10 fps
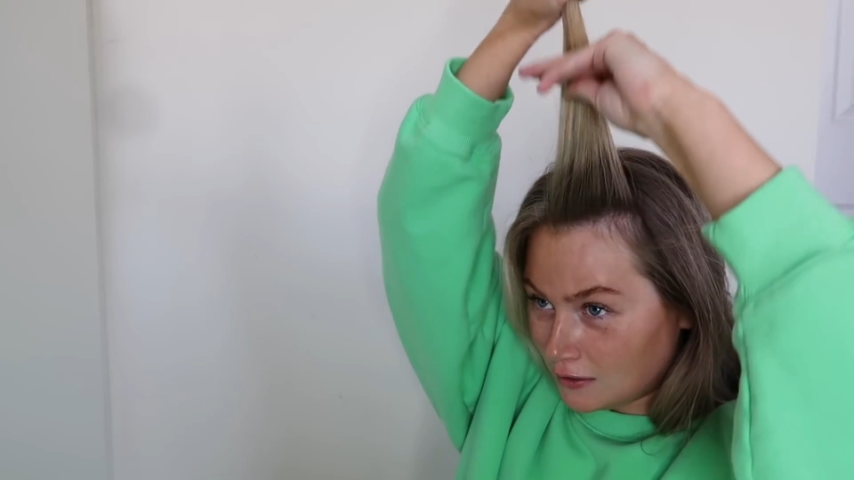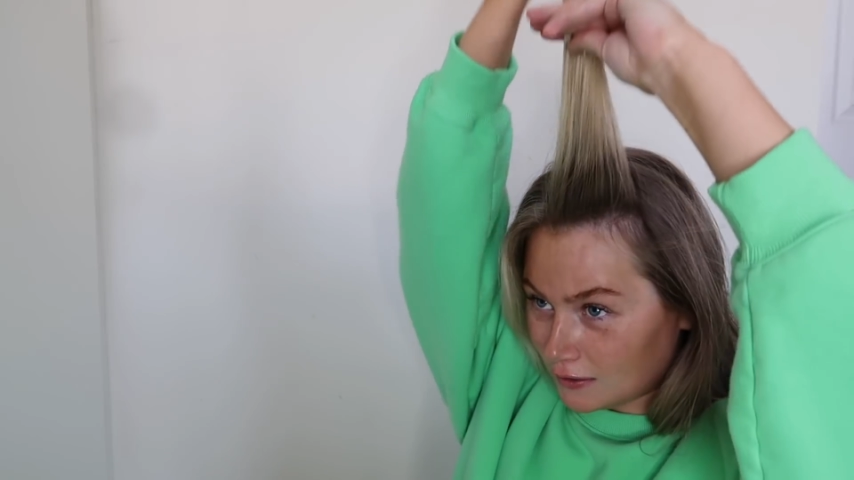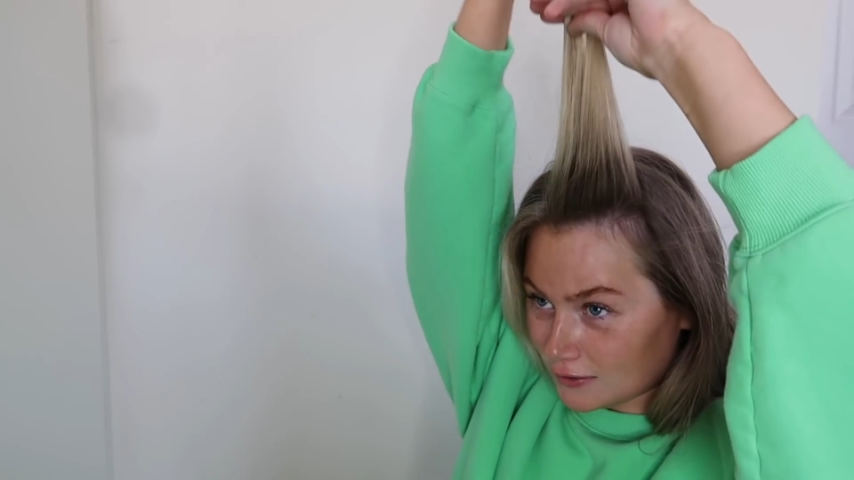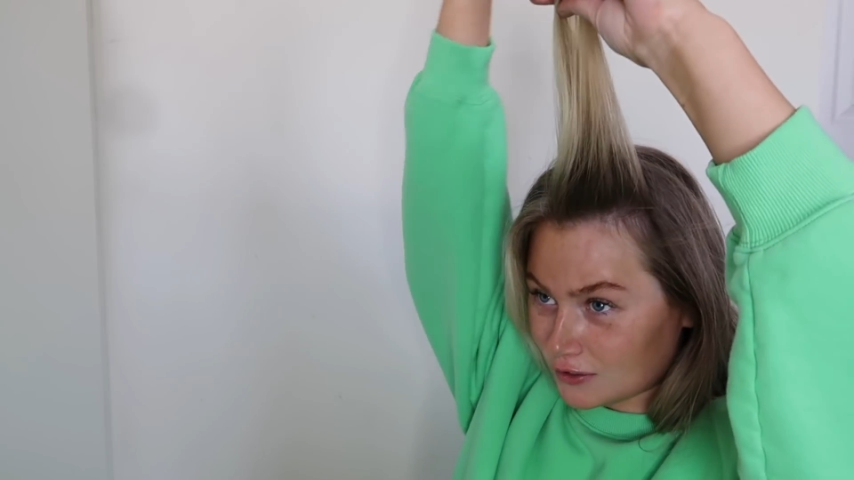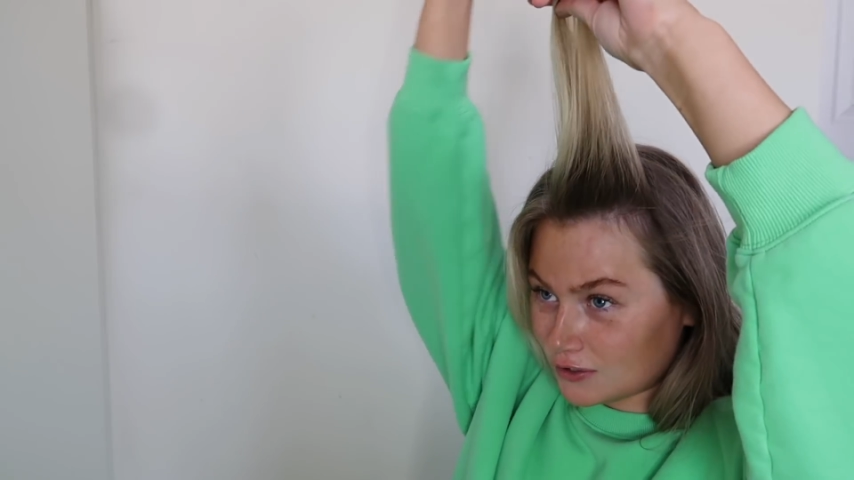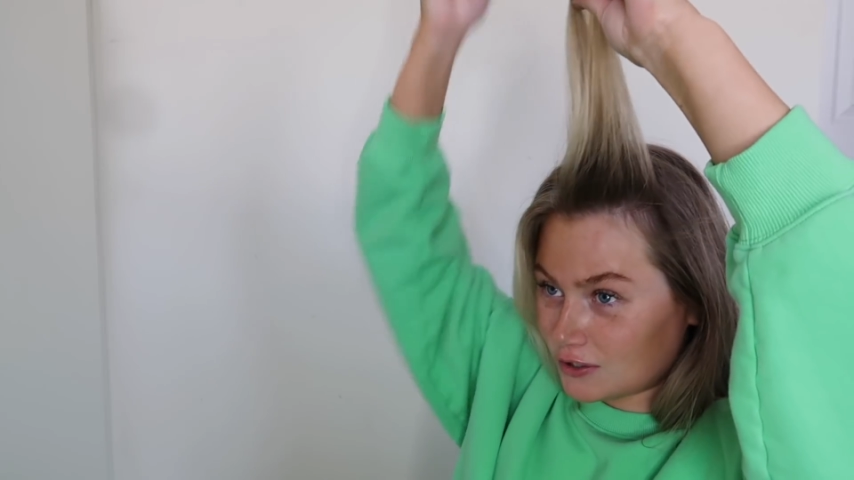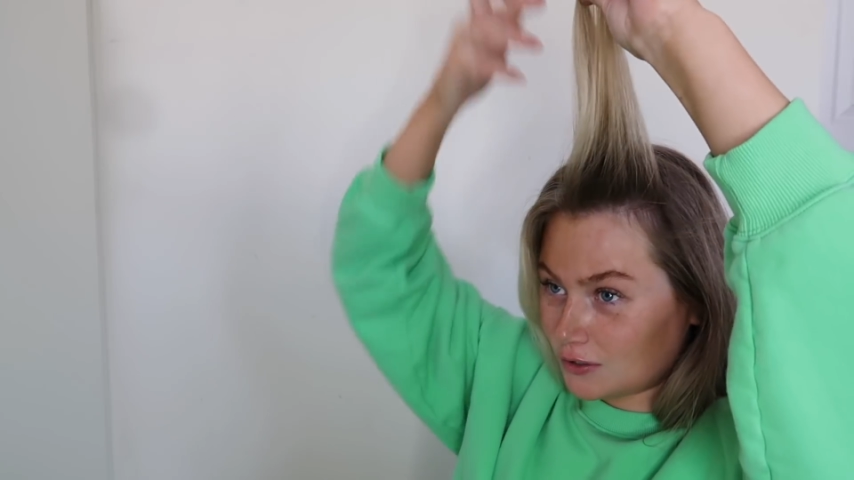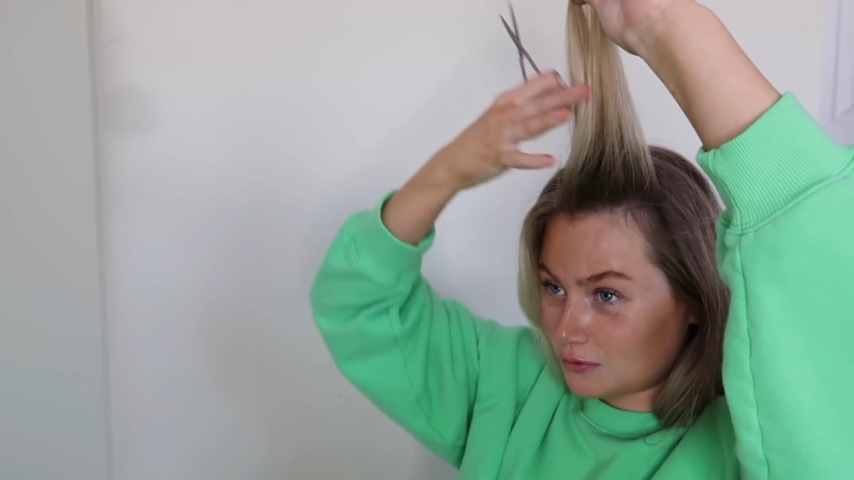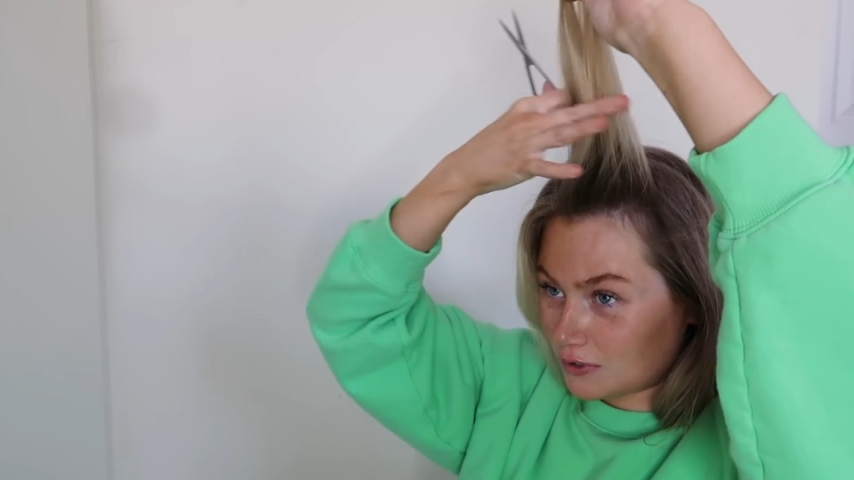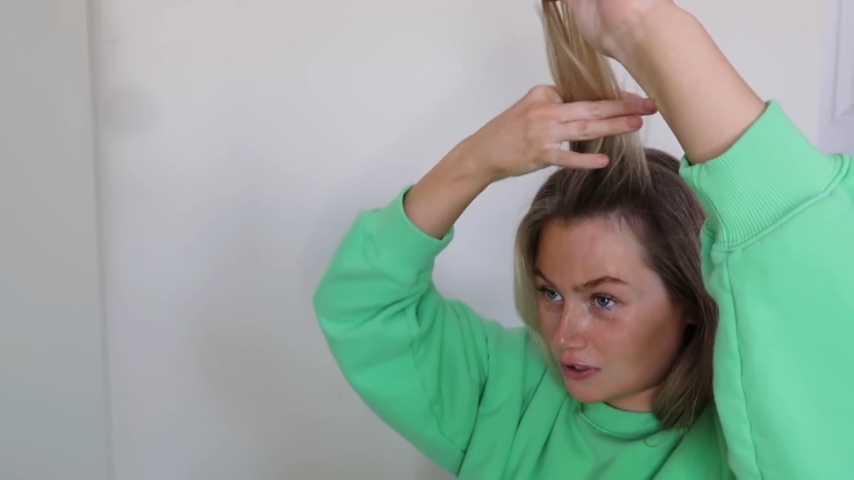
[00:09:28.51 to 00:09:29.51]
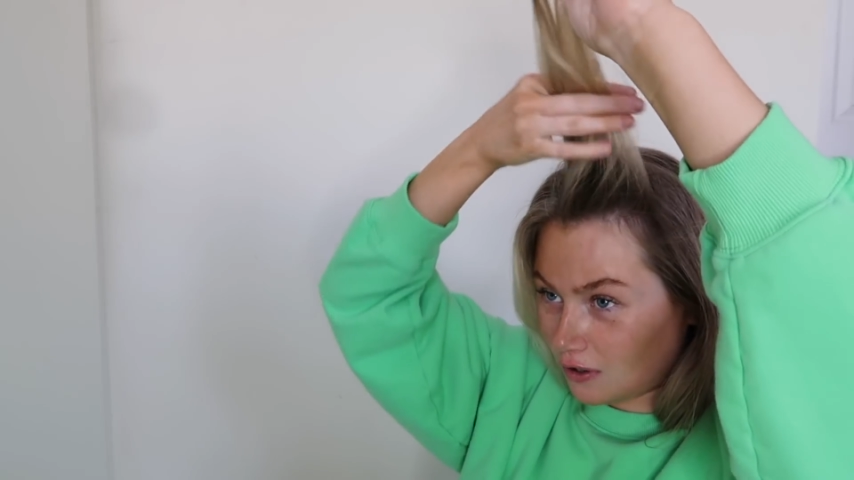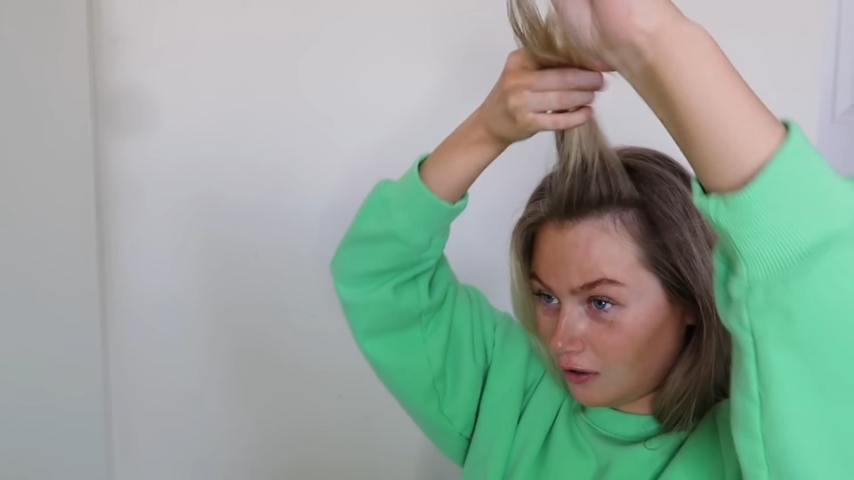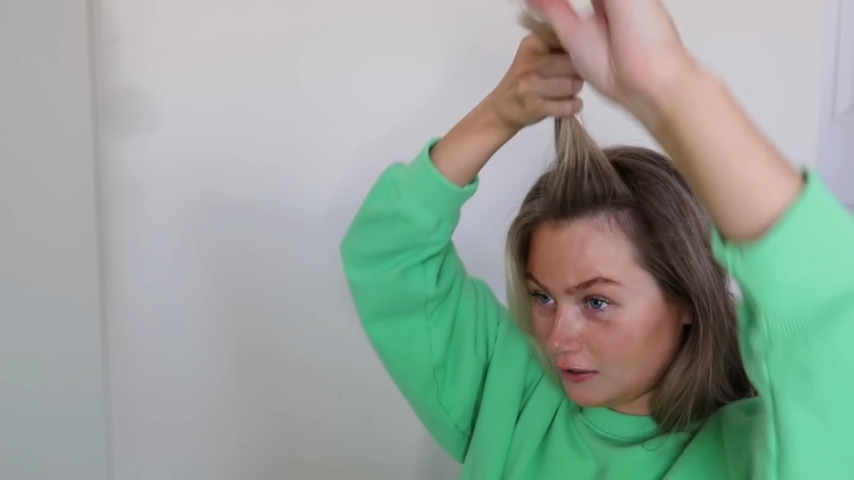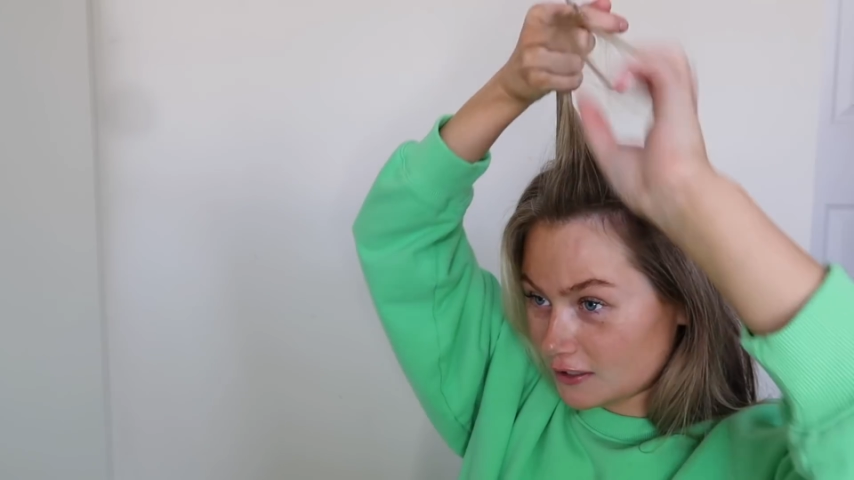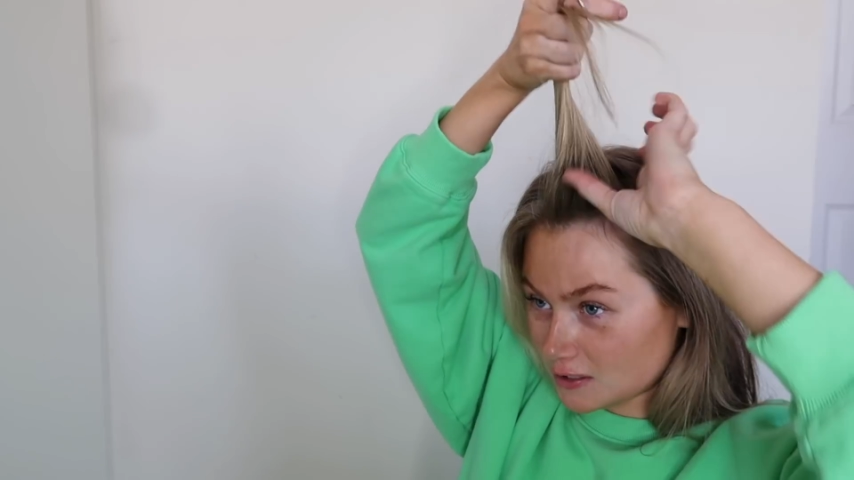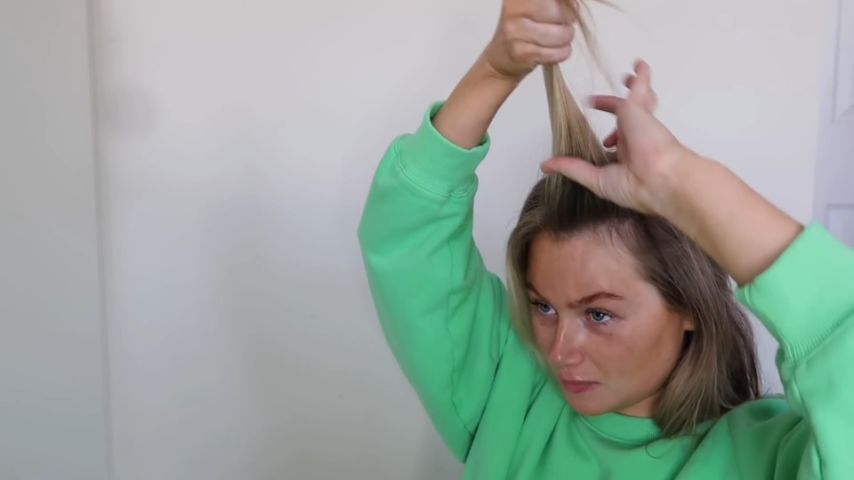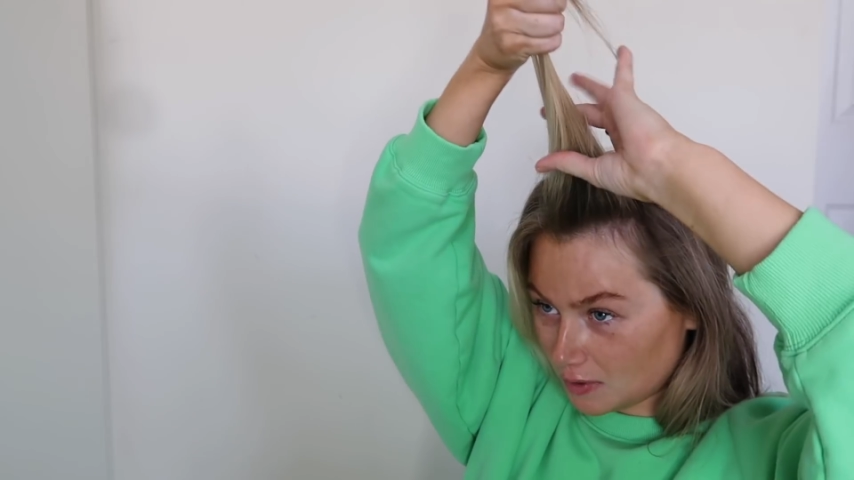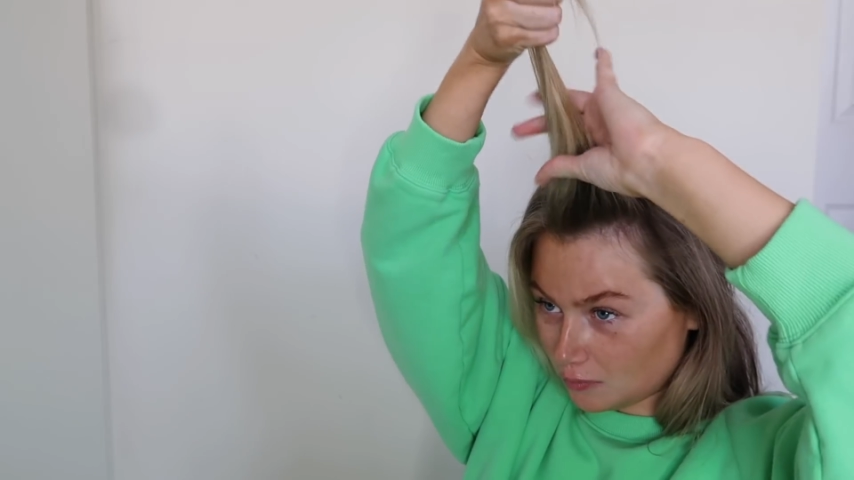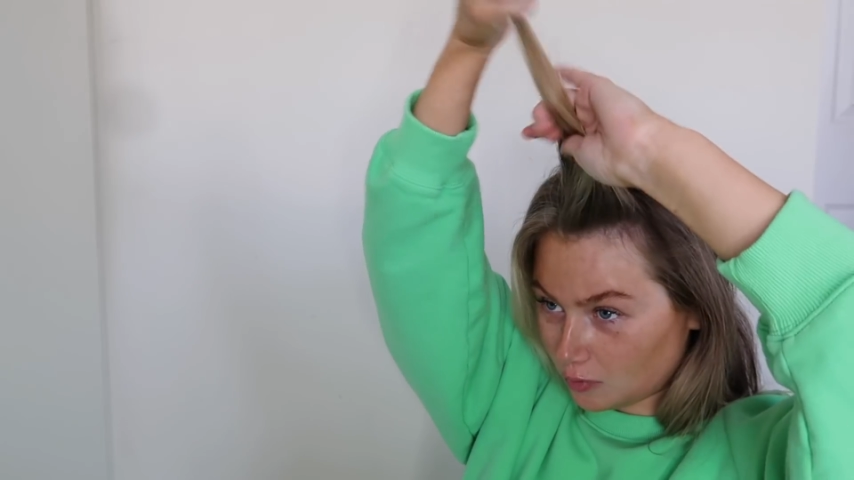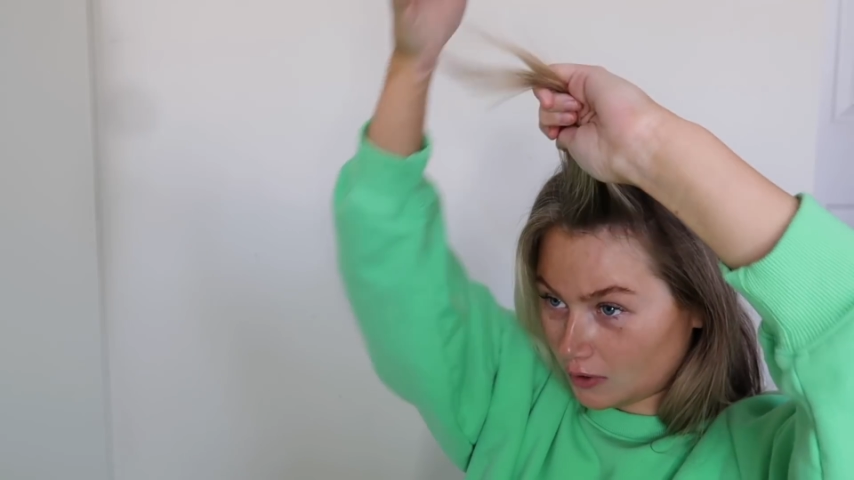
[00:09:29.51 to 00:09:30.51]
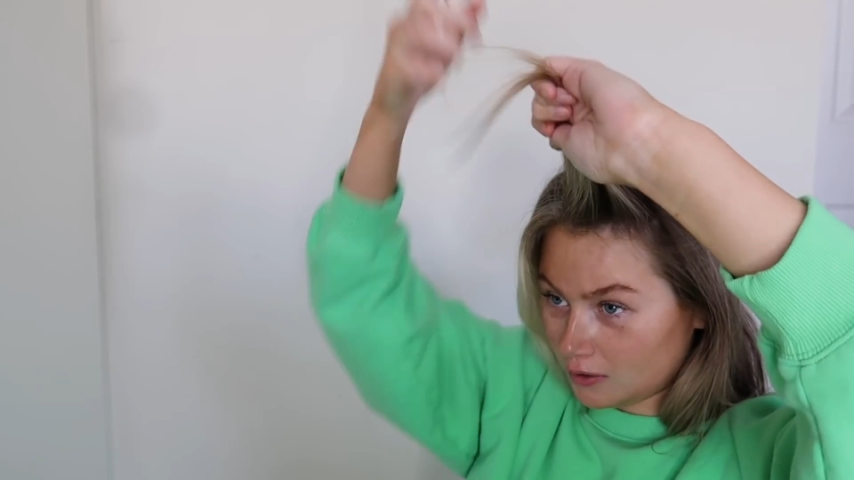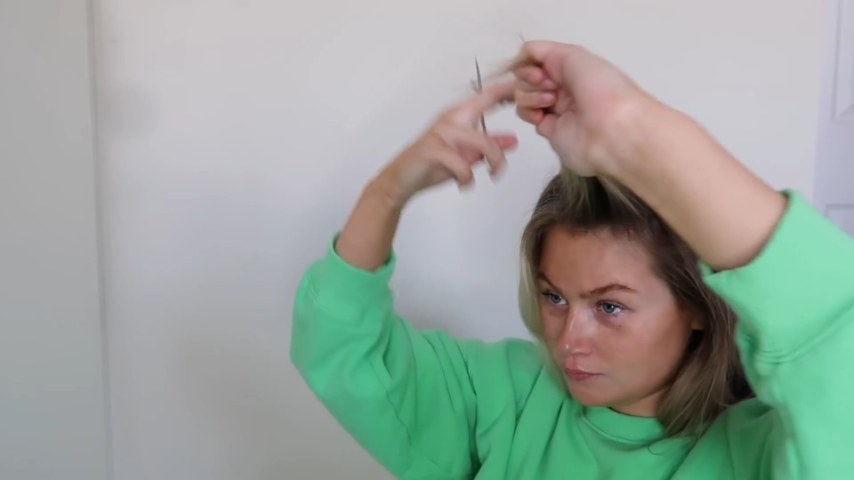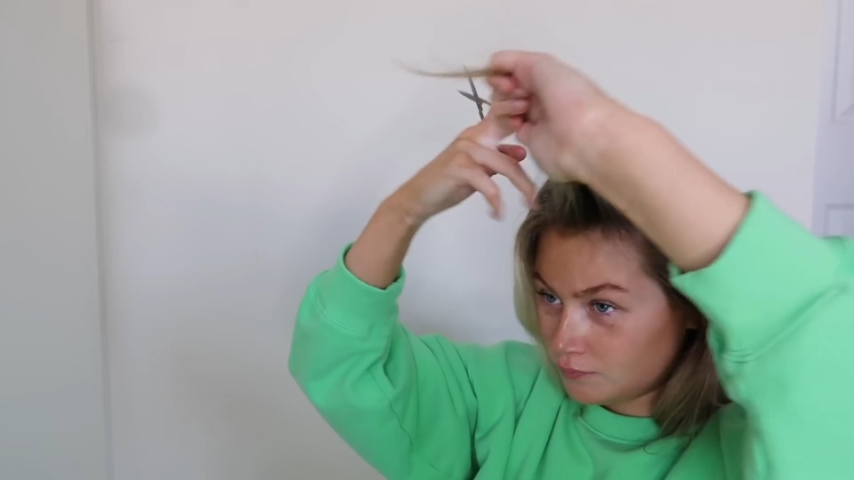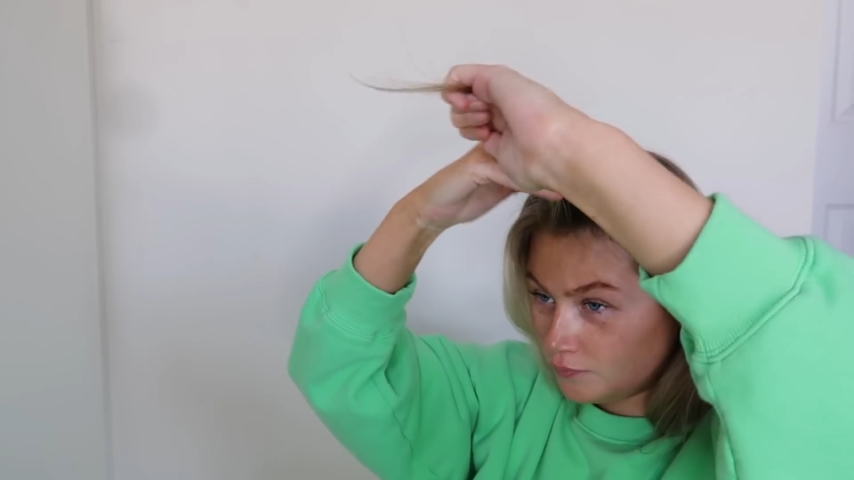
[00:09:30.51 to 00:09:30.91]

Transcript: Let's just do the tiniest bit more.